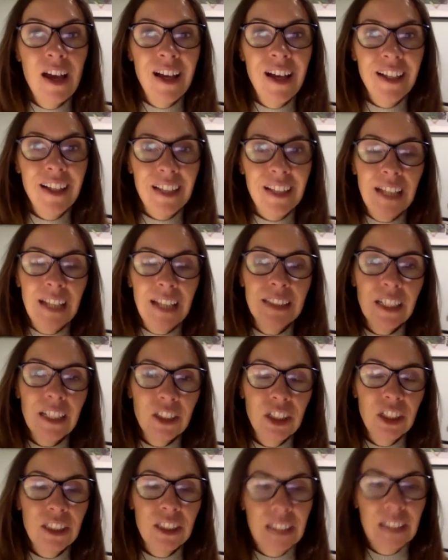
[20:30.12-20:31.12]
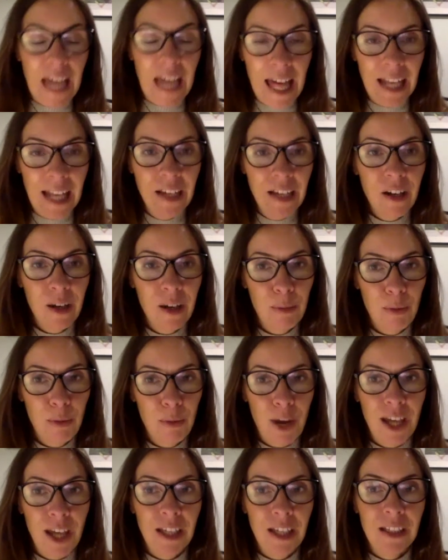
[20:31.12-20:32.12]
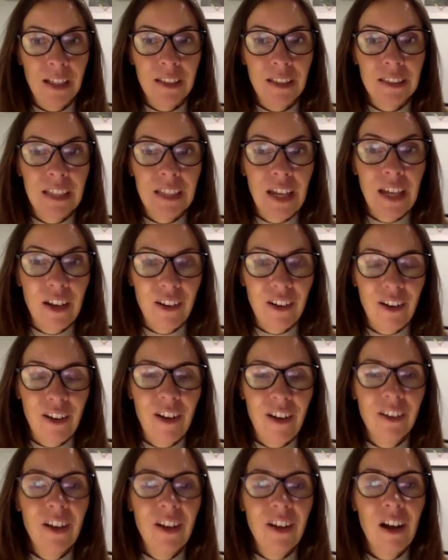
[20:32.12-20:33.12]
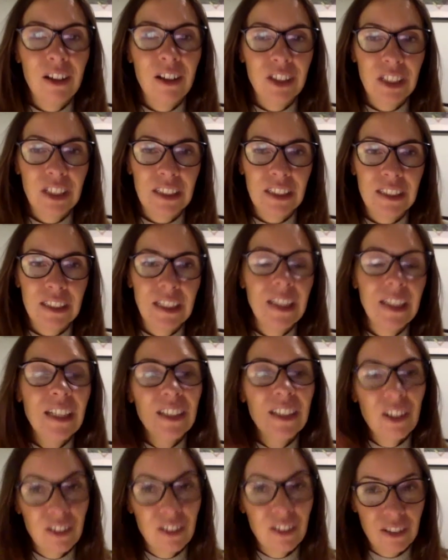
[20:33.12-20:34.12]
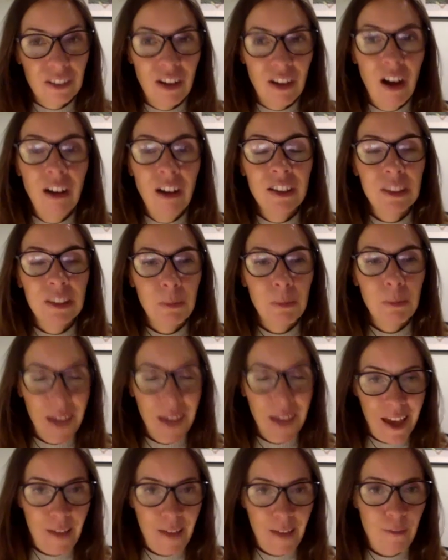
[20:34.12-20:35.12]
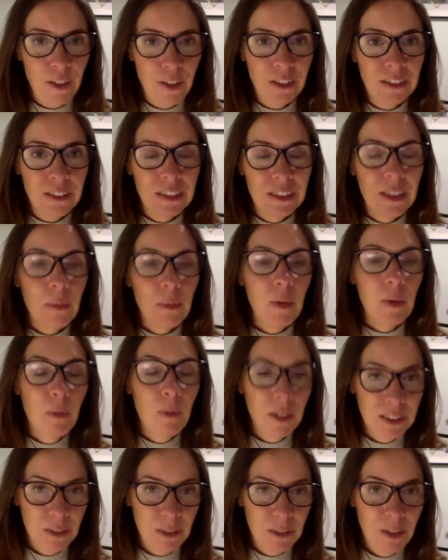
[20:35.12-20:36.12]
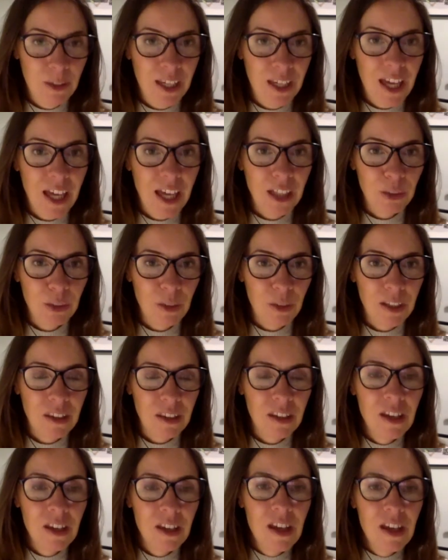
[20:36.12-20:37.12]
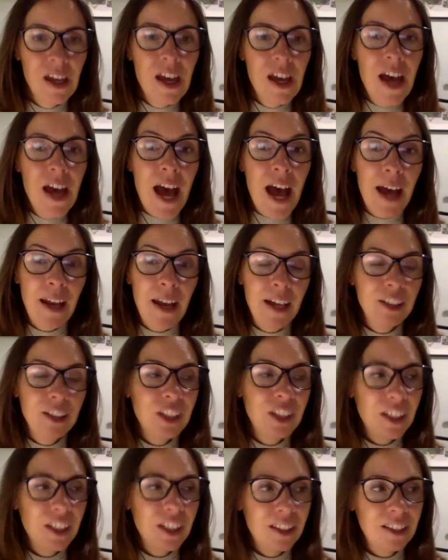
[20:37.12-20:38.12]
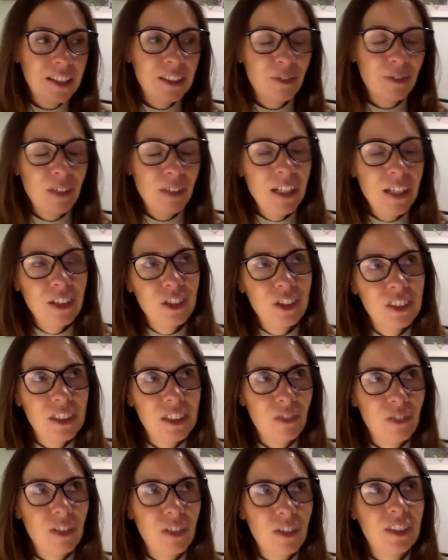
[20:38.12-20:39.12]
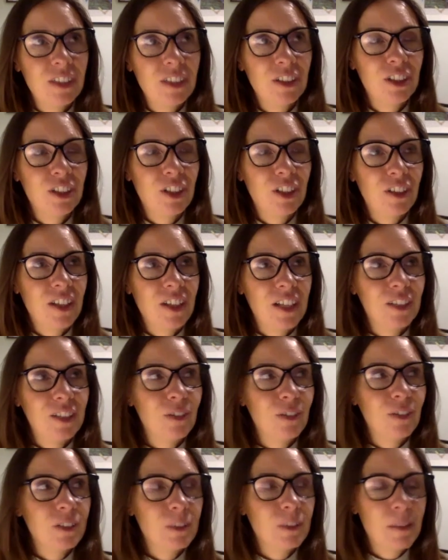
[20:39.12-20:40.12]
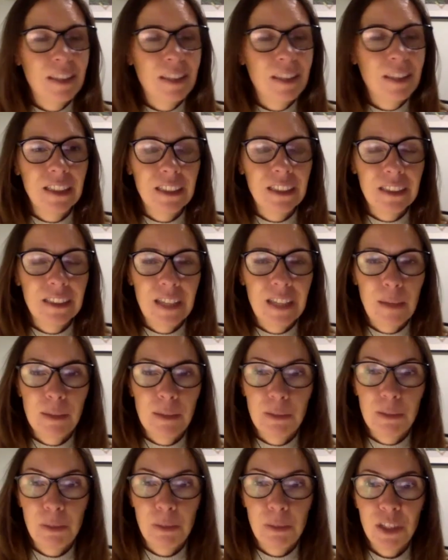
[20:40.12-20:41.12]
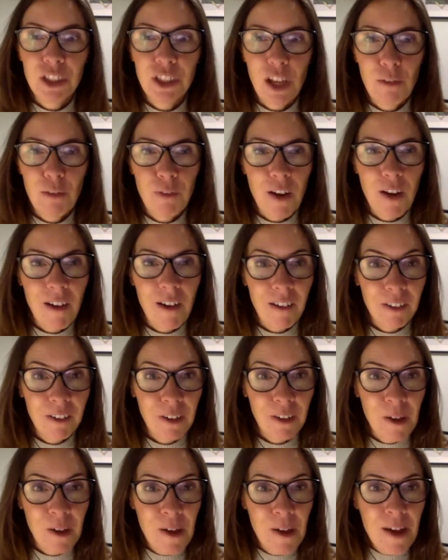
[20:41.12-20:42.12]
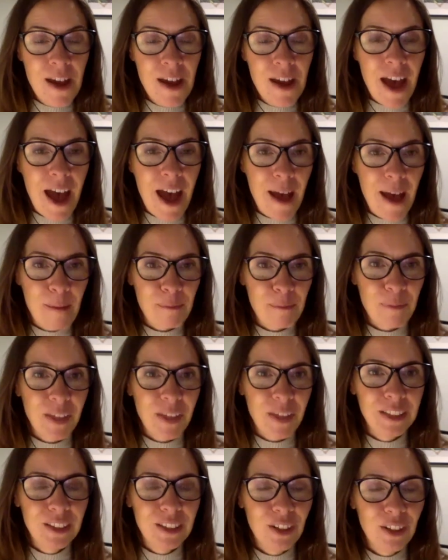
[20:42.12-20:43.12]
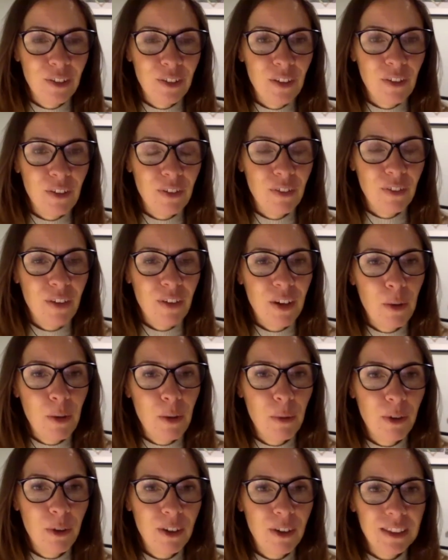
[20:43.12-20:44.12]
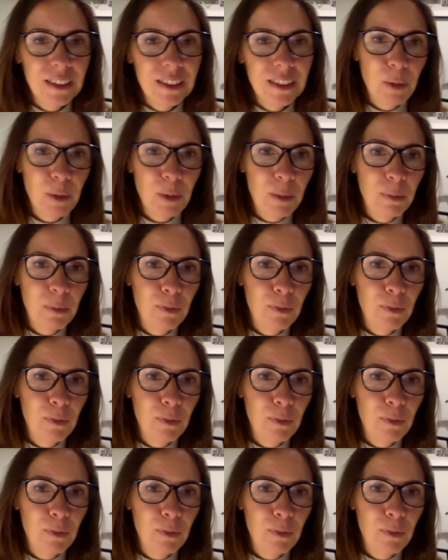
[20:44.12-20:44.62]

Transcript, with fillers: that's actually telling our brains and our non conscious that these are not behaviors that we want to engage with. And actually, there's a really interesting researcher that talks about this. His name is BJ Fogg. Um, I don't know if, you, if you've come across his work mm.